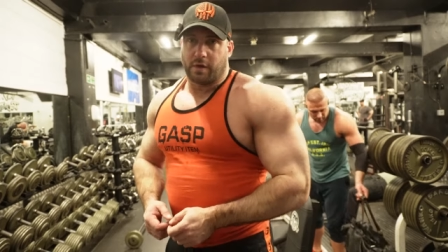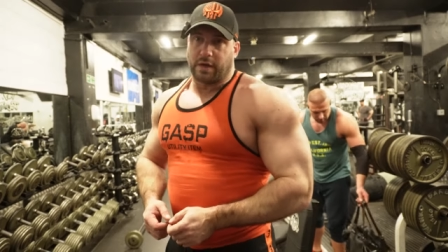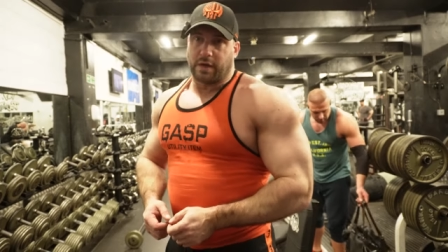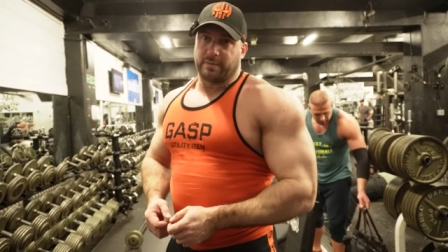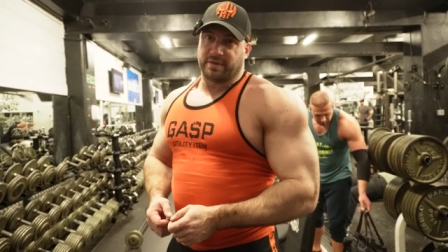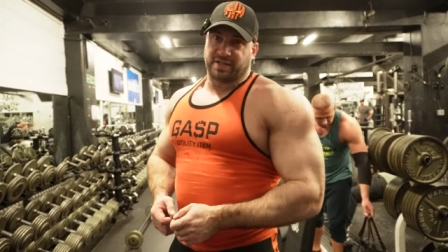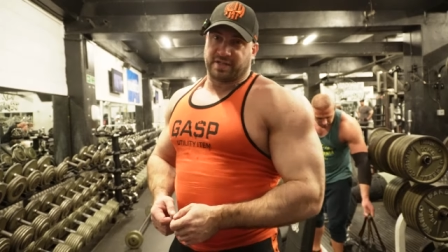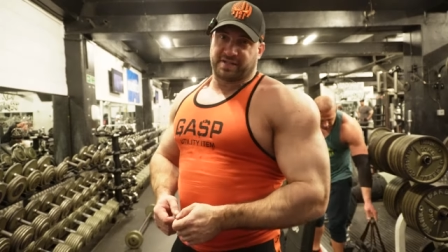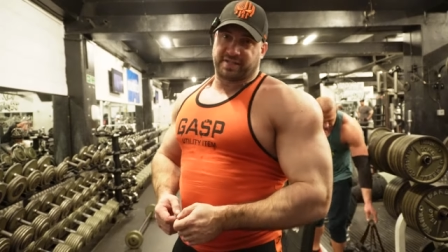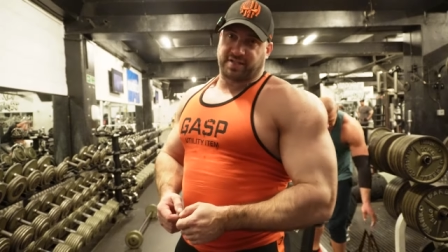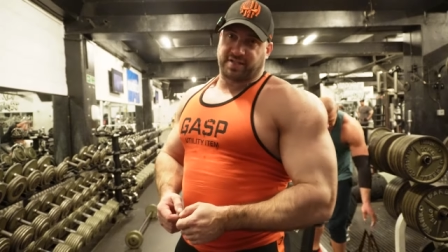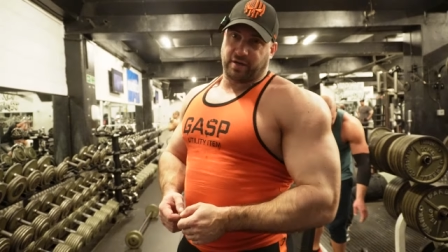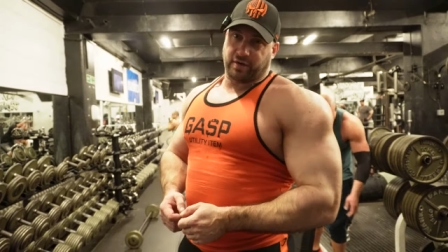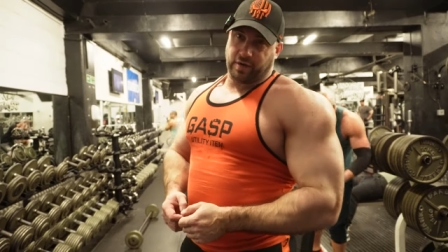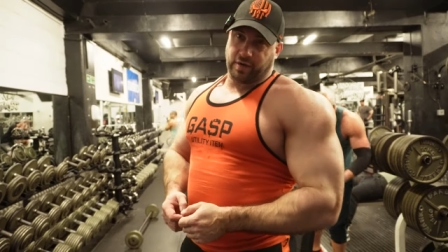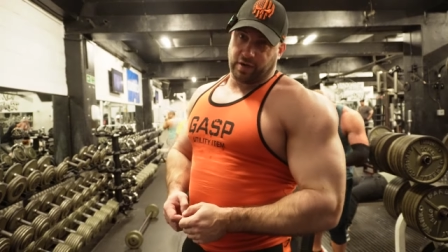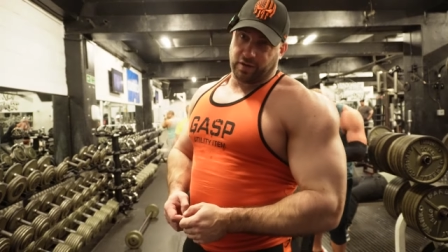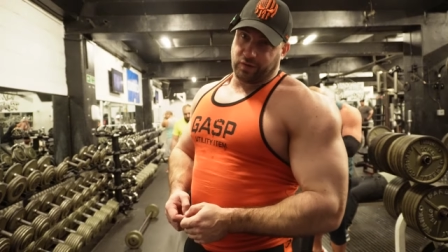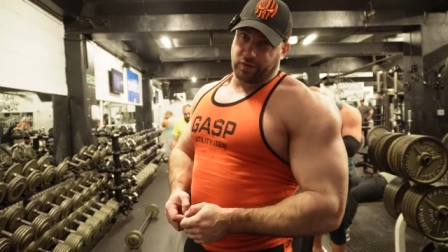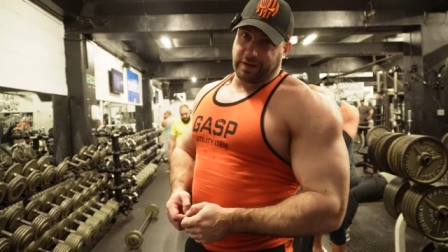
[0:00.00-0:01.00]
I'm just so
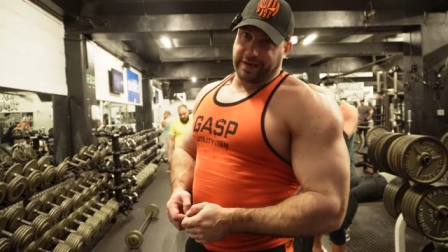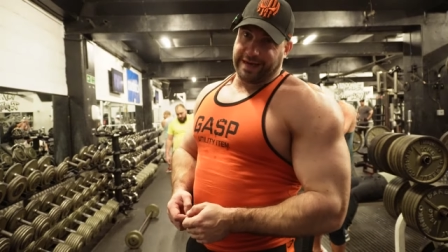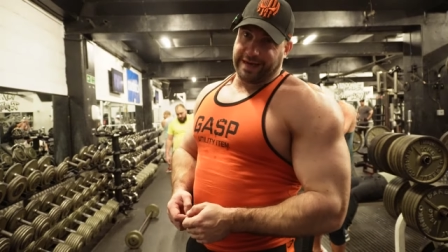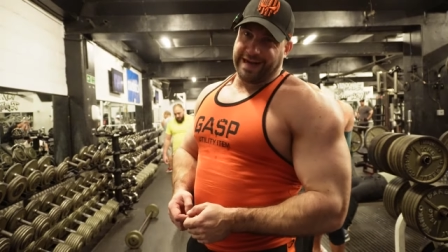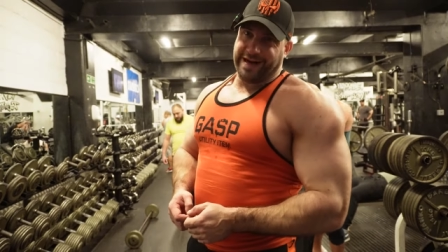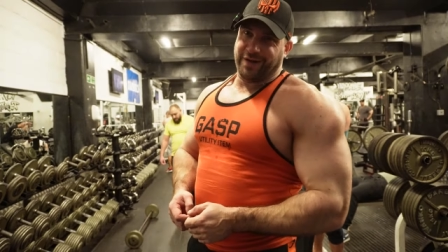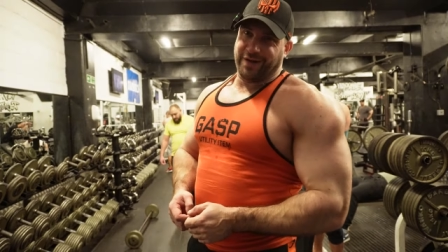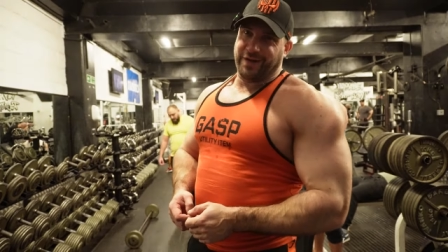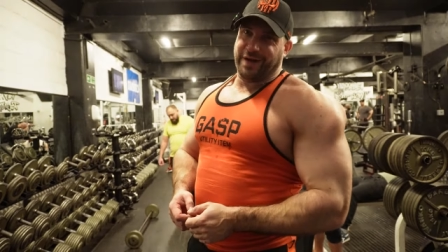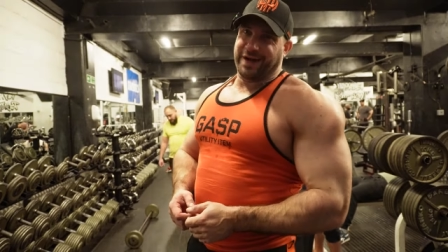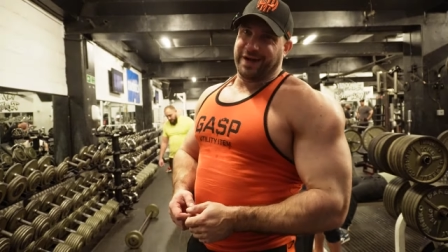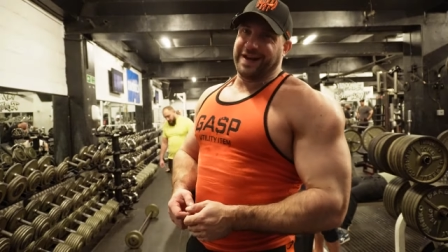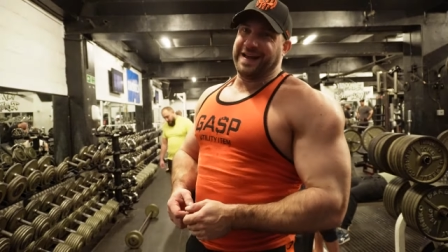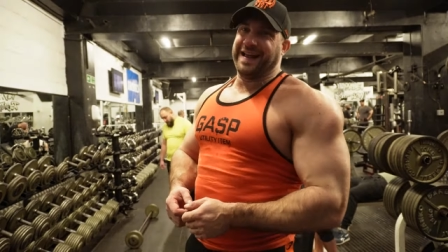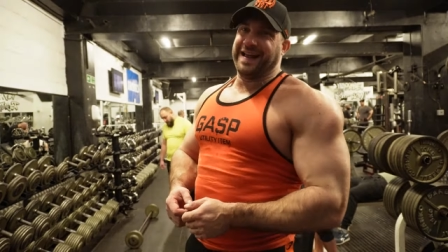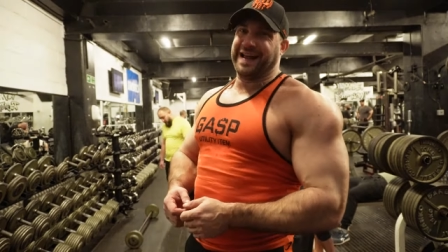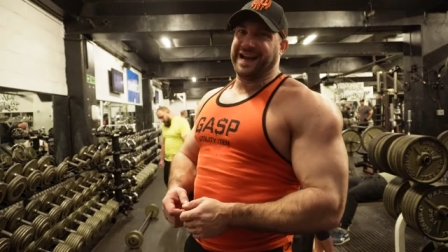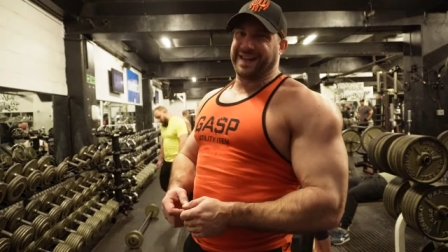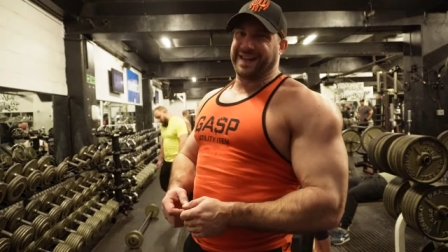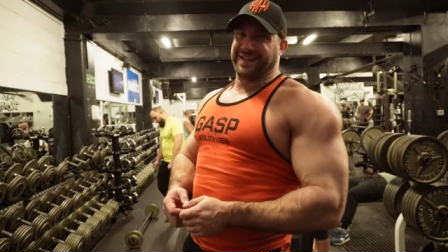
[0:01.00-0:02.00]
hungry now
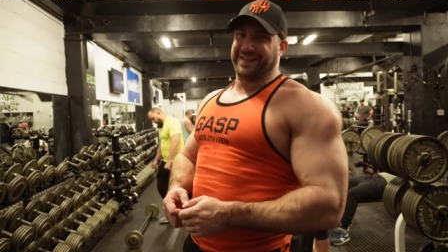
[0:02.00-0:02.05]
though.